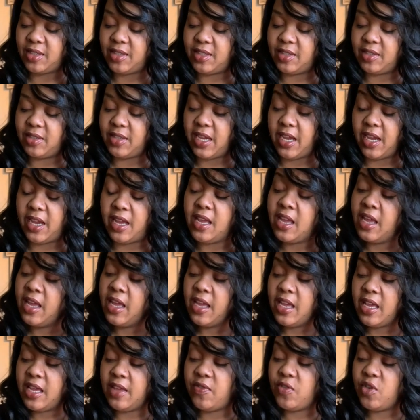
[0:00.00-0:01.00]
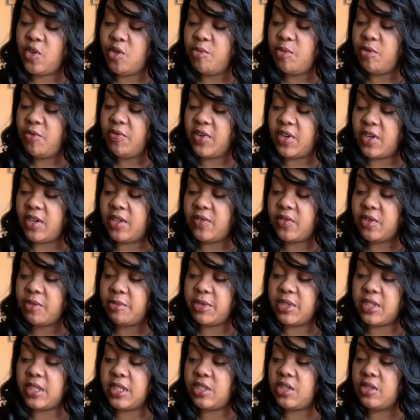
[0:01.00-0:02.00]
So yeah, if you moved on from a
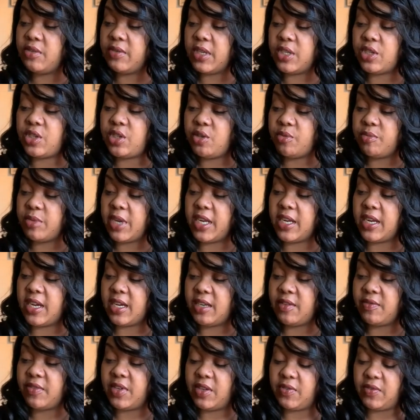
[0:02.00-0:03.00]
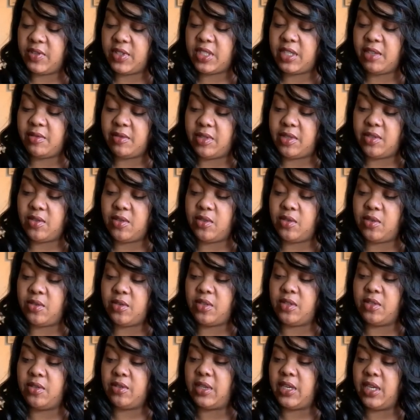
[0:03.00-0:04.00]
situation, you may not have given someone the whole
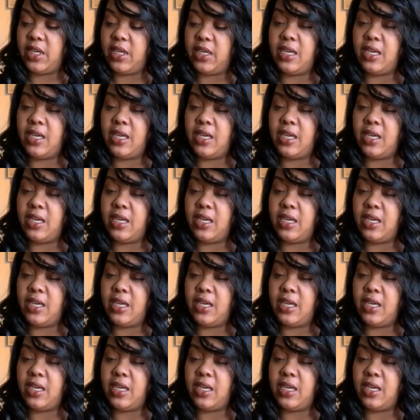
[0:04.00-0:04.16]
story.